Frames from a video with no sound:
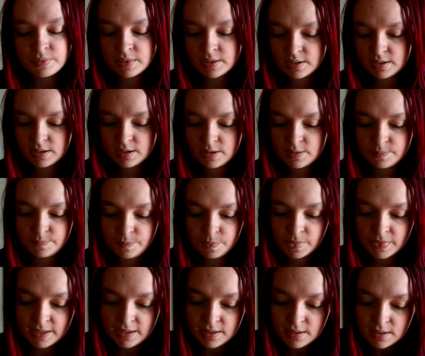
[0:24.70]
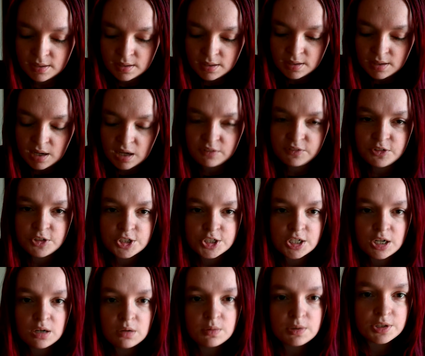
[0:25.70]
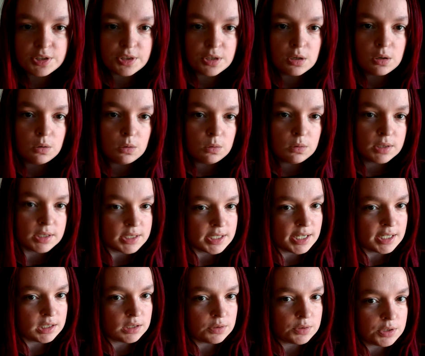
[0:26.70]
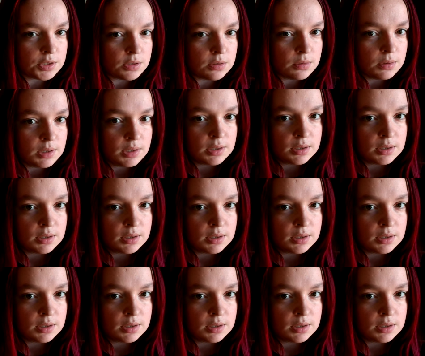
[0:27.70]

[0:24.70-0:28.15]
I'll first start with who can diagnose you.